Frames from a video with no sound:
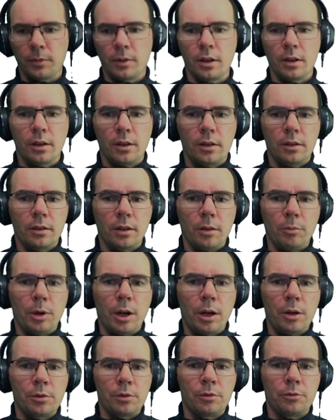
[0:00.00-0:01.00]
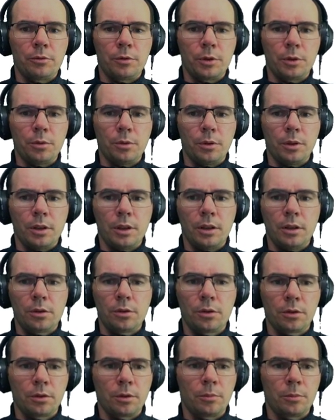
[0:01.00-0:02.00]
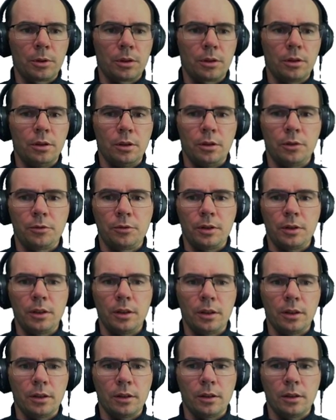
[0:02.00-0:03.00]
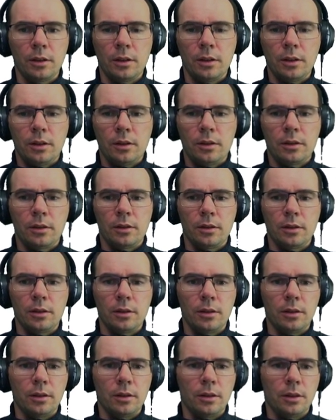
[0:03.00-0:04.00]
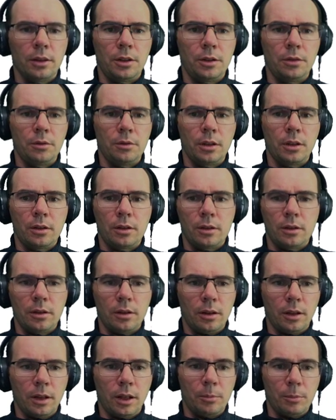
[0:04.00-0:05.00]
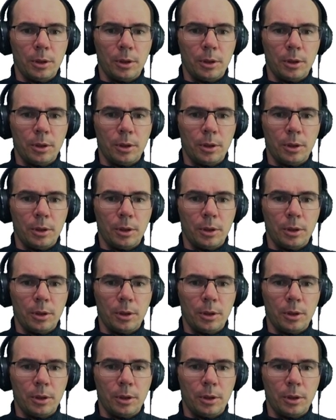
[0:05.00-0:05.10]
amount of good in terms of the unit lambda.